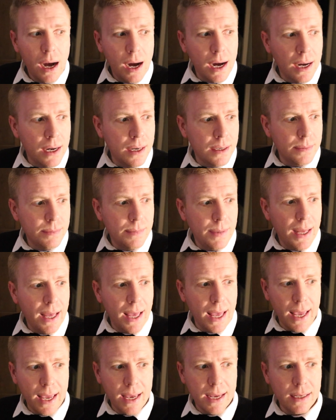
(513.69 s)

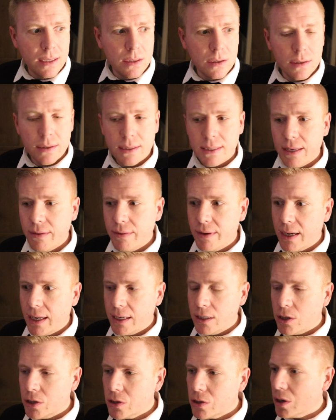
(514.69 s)
And Steven and
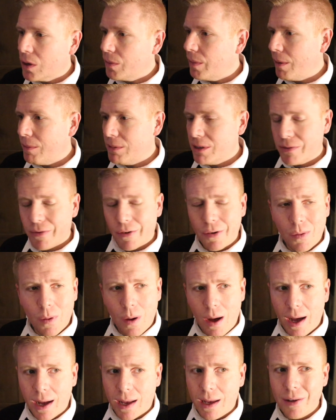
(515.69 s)
I just took Bubba's for a
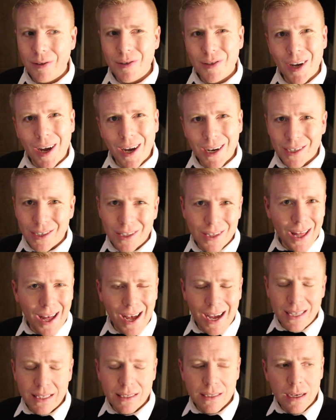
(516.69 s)
walk, talked a
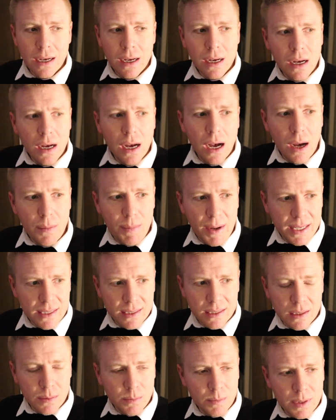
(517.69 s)
lot
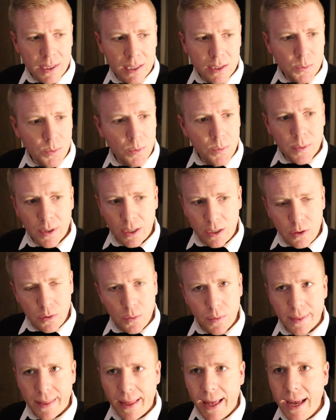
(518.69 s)
about some things we want to
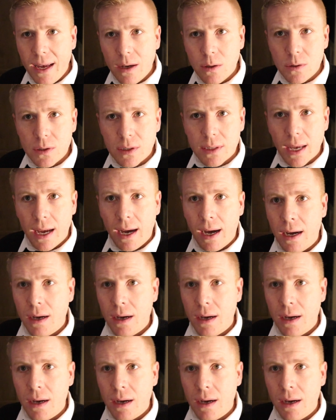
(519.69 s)
do with the house.